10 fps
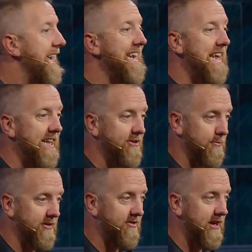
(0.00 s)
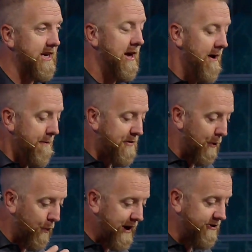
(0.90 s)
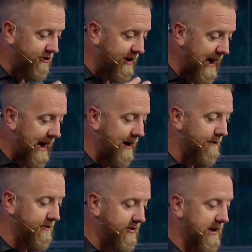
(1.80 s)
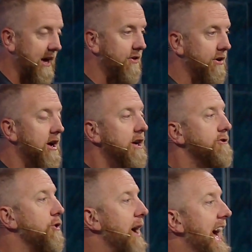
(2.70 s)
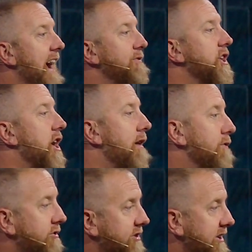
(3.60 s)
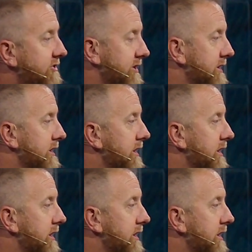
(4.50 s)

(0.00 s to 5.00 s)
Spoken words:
and intimacy that we should have together. So have the conversation,